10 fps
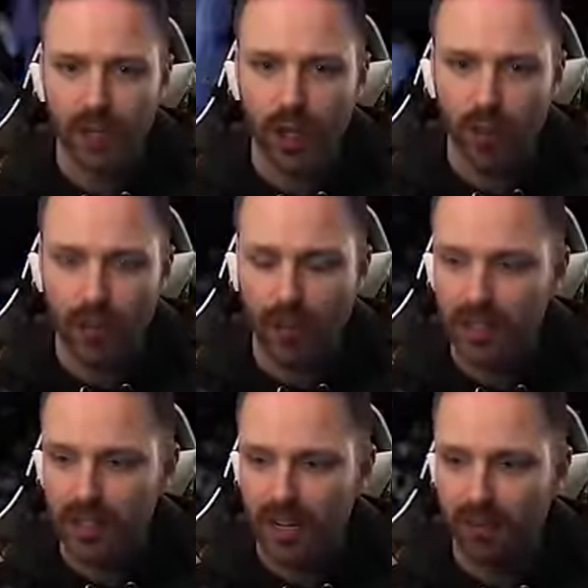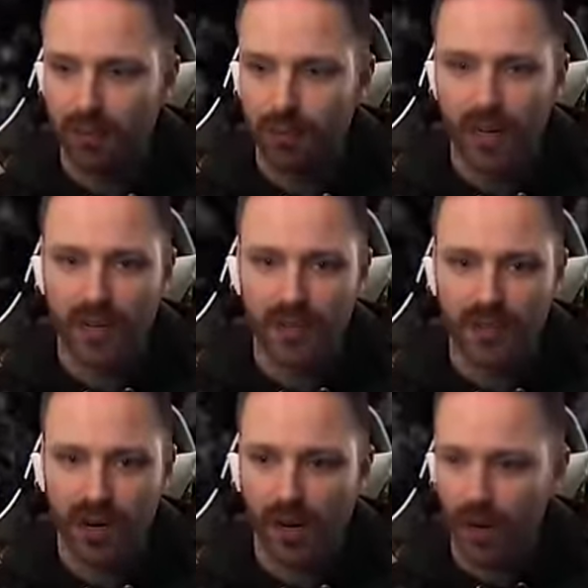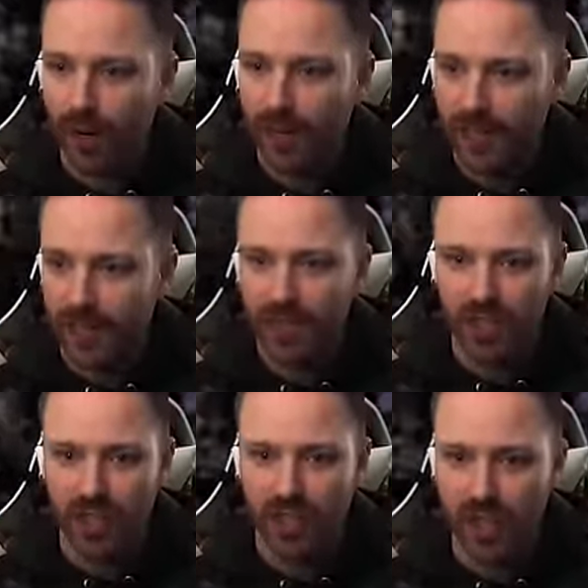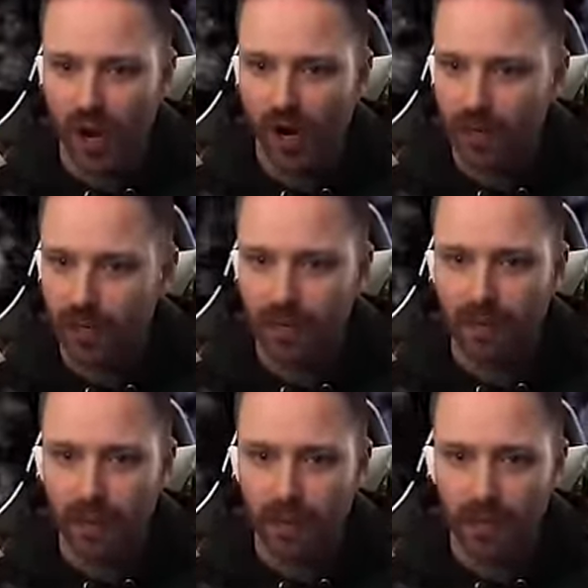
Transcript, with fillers: if you don't repair your stuff before it hits 0, it's just gone. Like my